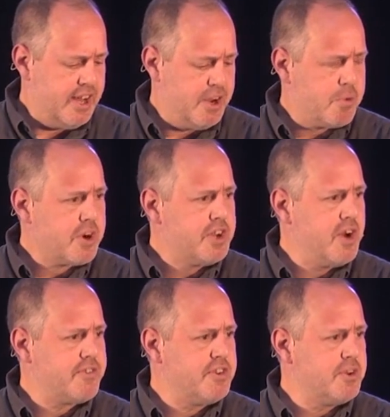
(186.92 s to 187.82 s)
work you
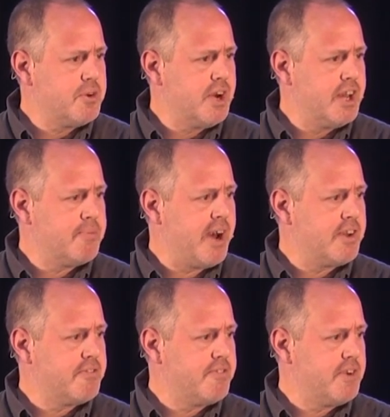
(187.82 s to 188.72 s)
have to do, an
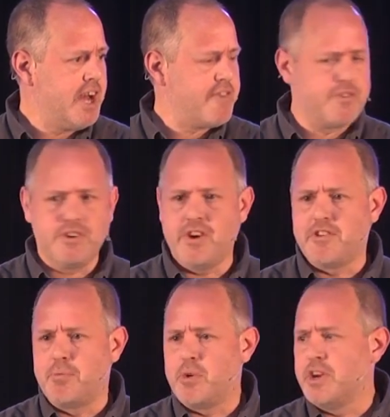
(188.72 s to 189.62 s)
amount of effort you have
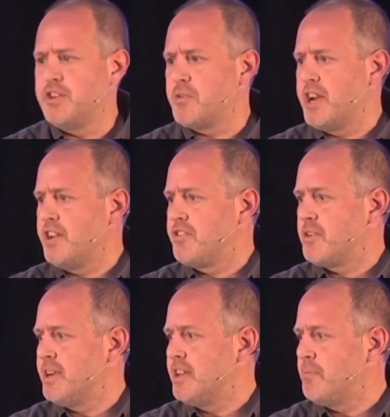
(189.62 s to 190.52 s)
to pour into writing a
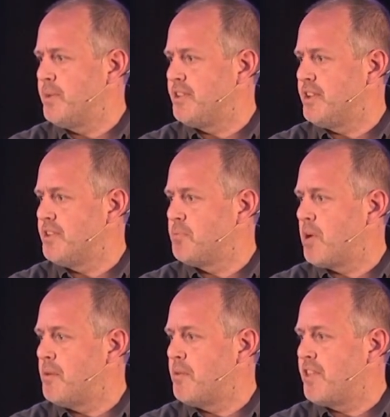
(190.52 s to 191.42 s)
sermon. But the
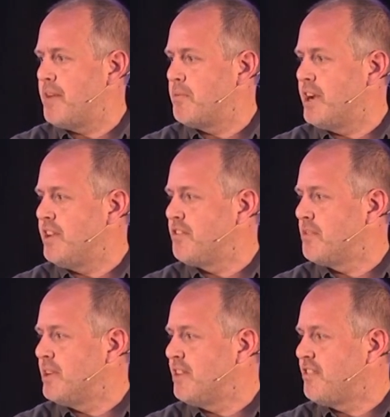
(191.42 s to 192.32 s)
problem with writing a
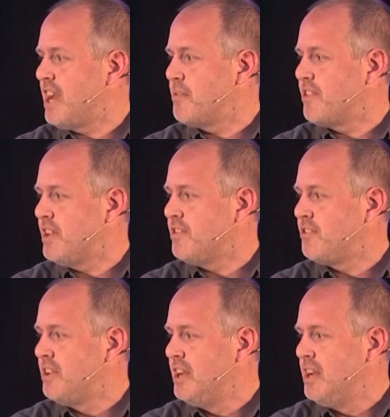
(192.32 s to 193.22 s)
sermon on the Sabbath
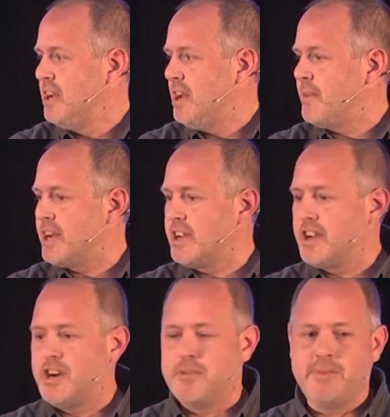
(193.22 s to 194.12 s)
is, am I going to
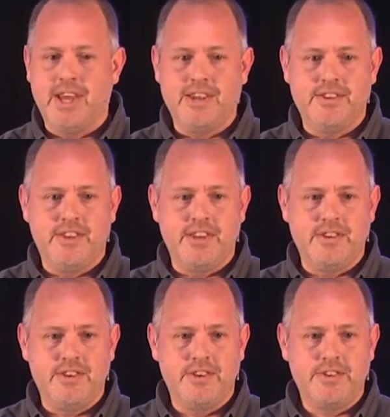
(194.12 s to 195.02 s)
come and
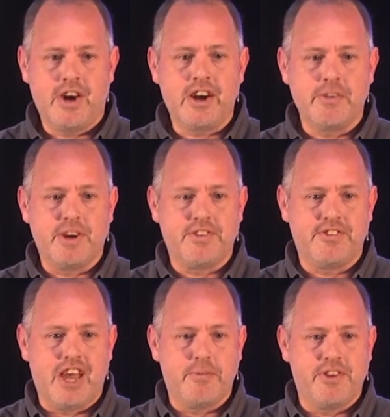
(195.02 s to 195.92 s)
then talk about the
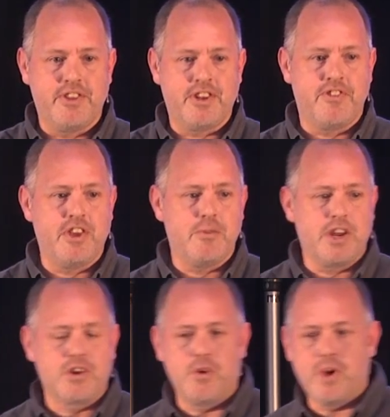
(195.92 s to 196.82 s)
Sabbath in a
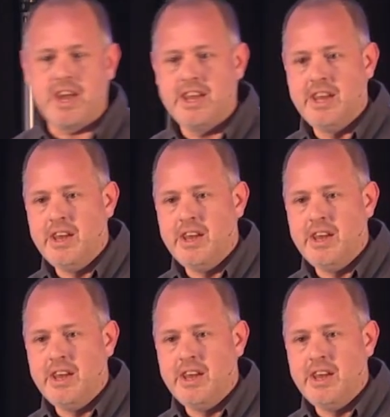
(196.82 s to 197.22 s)
theoretical way,